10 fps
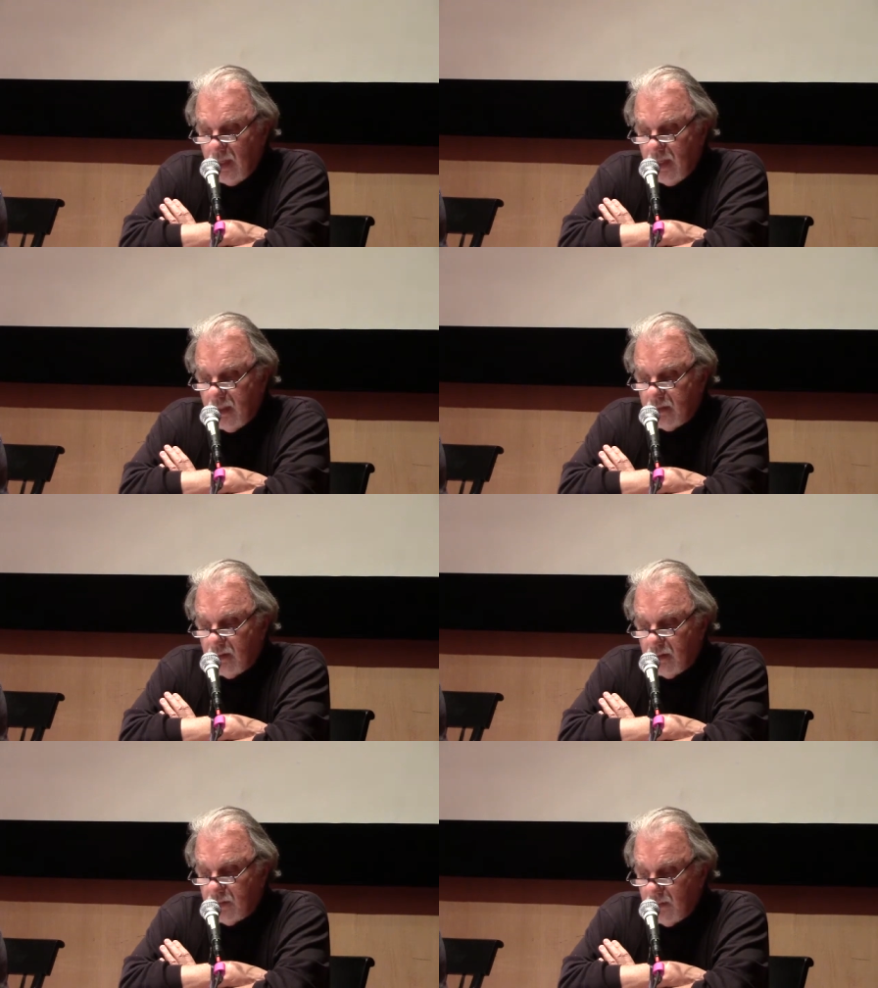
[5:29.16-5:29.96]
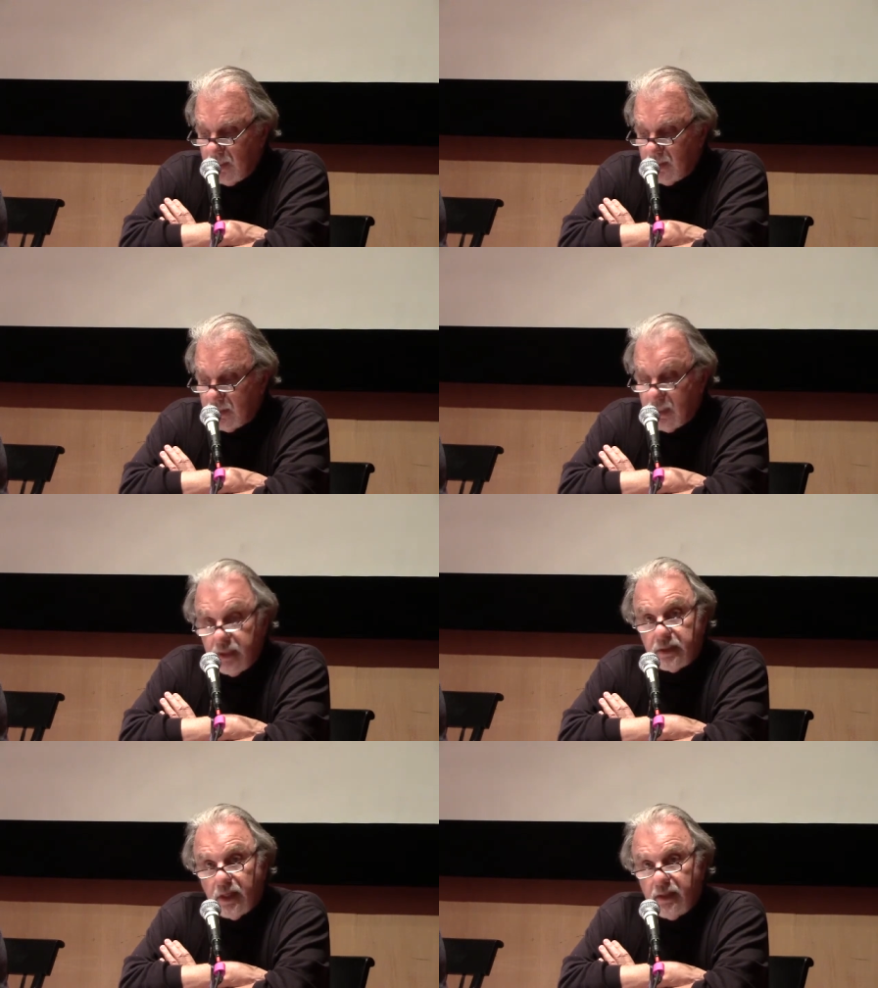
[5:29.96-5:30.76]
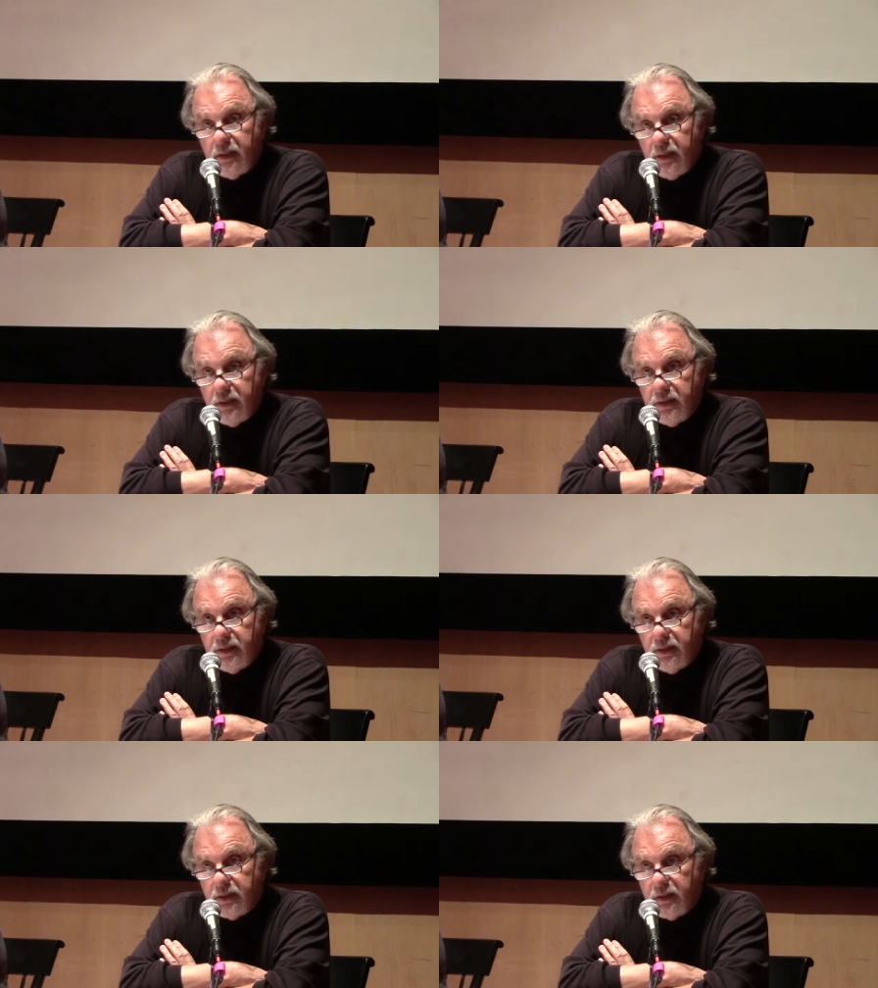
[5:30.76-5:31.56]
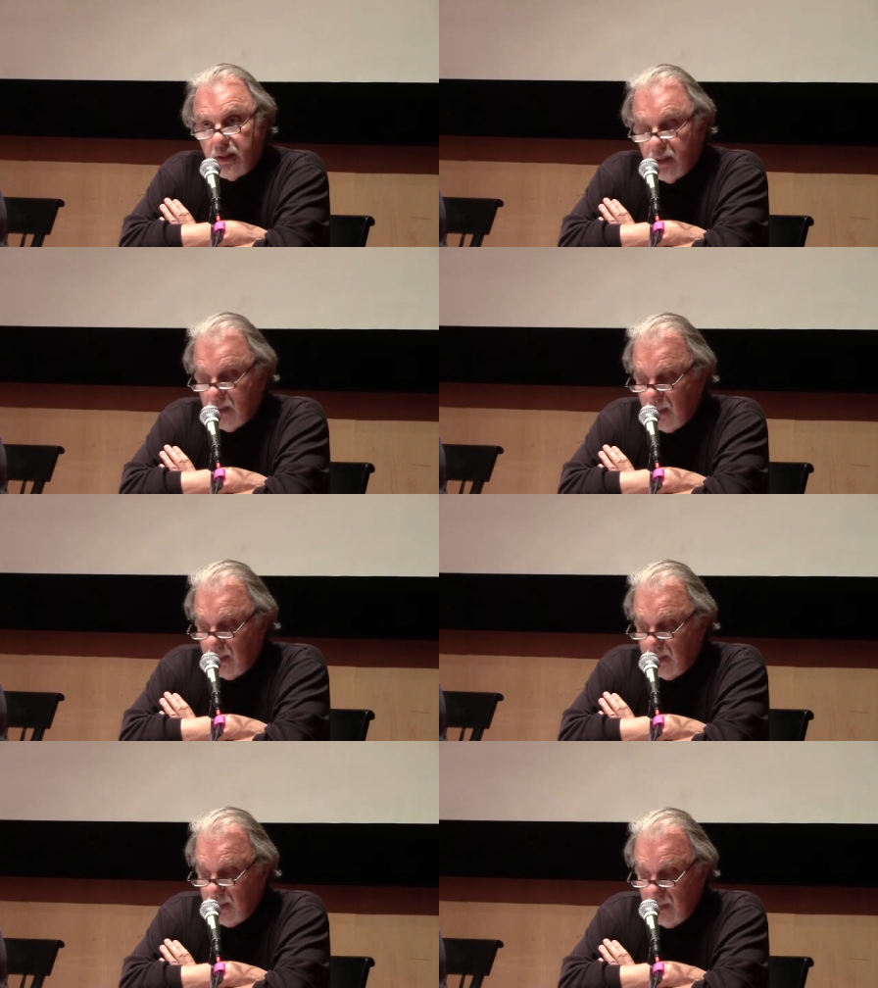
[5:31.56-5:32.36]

and on the United States. I think this is uh,